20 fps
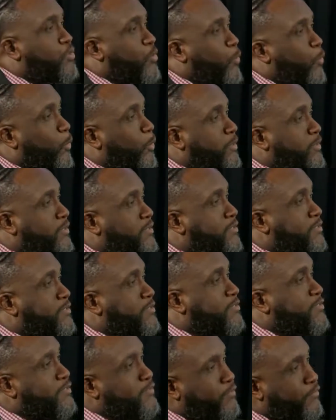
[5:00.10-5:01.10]
to all
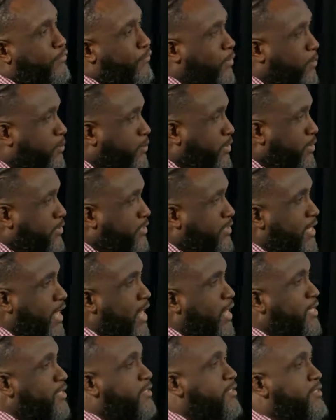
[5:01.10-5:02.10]
these different
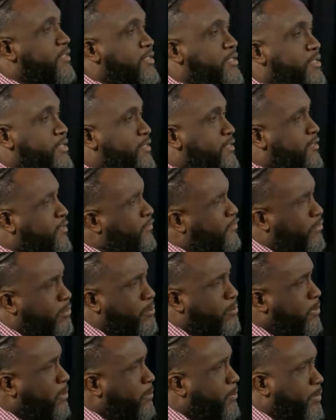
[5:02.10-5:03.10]
personalities,
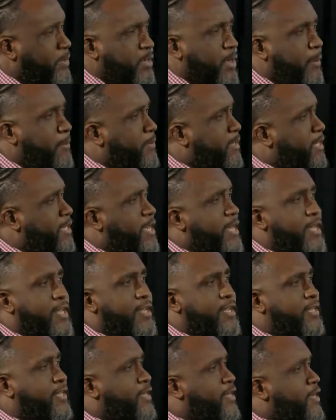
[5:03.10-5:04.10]
different people coming
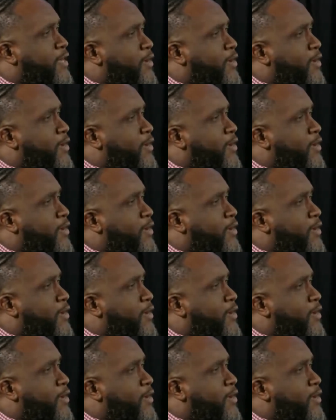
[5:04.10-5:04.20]
in,